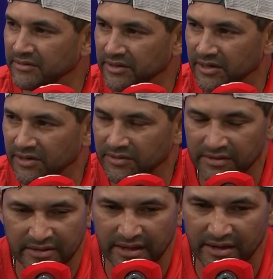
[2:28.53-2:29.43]
You know,
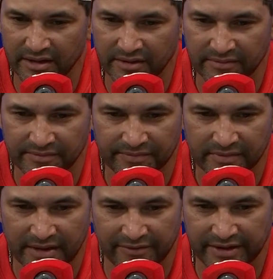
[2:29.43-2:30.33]
uh,
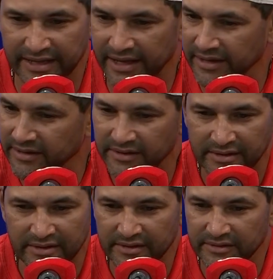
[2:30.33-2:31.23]
every day
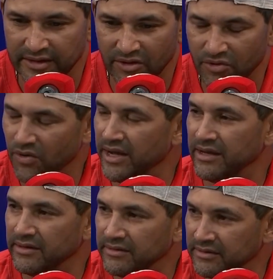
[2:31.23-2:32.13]
they don't
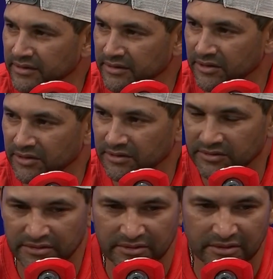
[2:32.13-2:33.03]
quit until
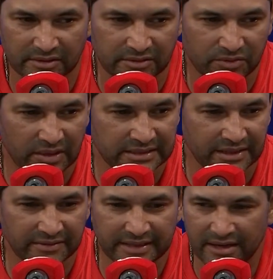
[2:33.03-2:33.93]
the
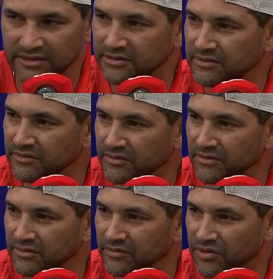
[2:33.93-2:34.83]
27th out is
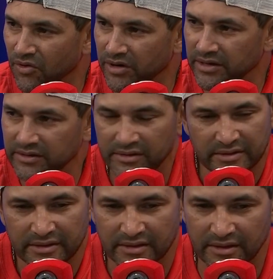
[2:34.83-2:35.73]
recorded.
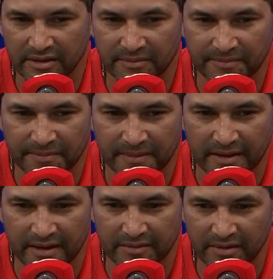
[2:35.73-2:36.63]
Um,
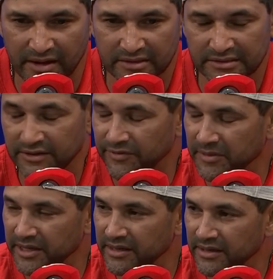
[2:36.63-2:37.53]
and honestly, for
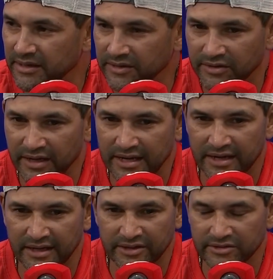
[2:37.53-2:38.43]
me, I kind
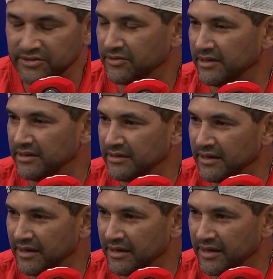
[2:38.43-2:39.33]
of got used to it.
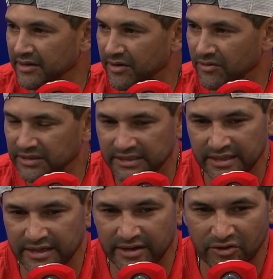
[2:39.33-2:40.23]
And uh, you know, we're
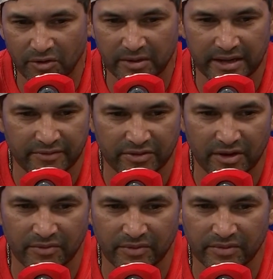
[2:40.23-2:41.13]
sitting there, and nobody ever
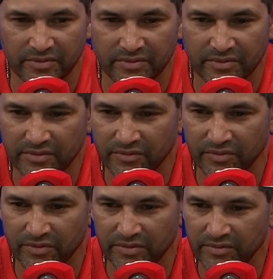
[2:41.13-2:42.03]
thought we were,
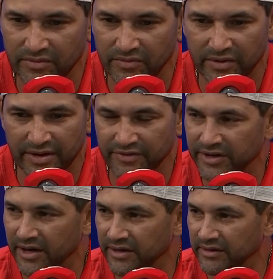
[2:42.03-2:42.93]
were were ever
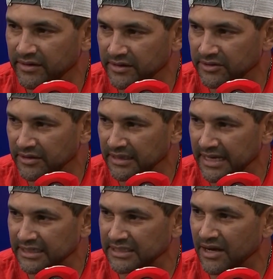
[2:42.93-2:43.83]
done until that
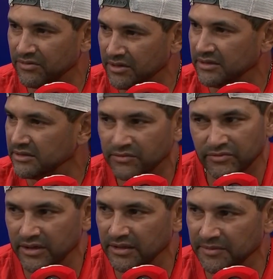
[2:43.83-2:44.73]
last out was.
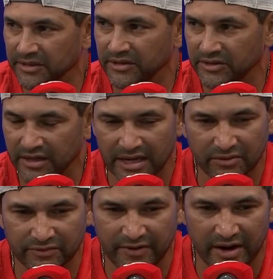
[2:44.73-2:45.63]
really, I mean, the dugout
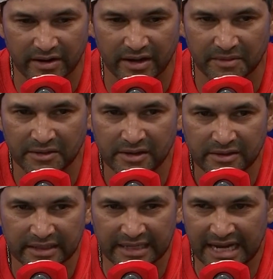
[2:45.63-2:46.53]
was fired up,
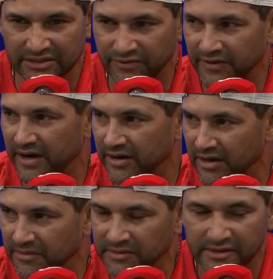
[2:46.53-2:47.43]
the guys were fired
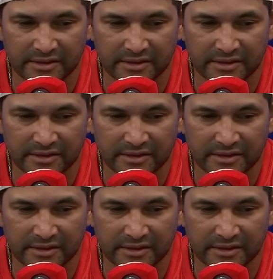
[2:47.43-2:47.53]
up.